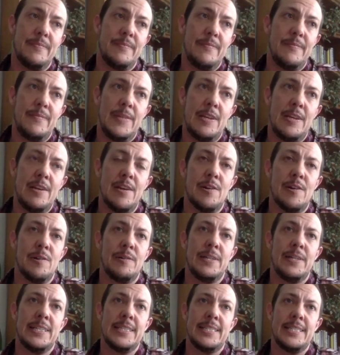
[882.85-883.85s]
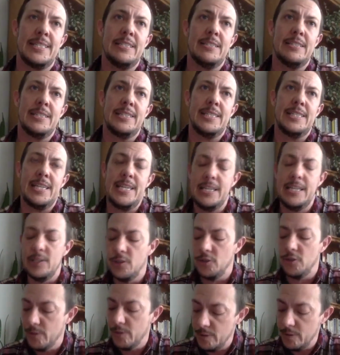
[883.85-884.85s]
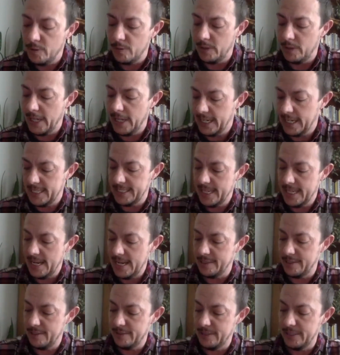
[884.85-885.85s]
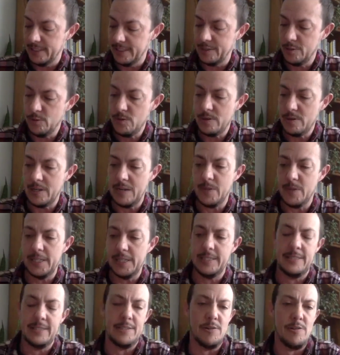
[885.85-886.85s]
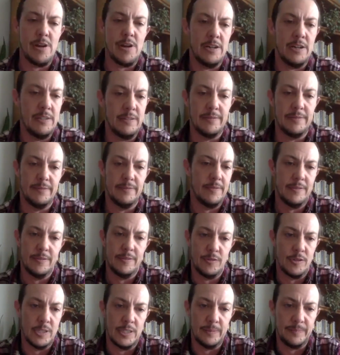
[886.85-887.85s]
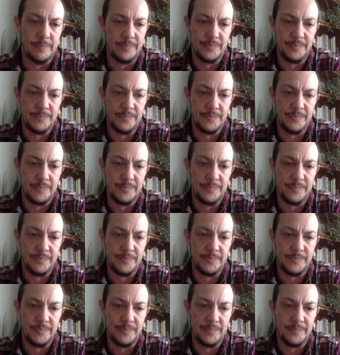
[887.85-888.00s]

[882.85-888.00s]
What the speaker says: you know, it's still sticking true, like I said, to the story, but it's its own art form.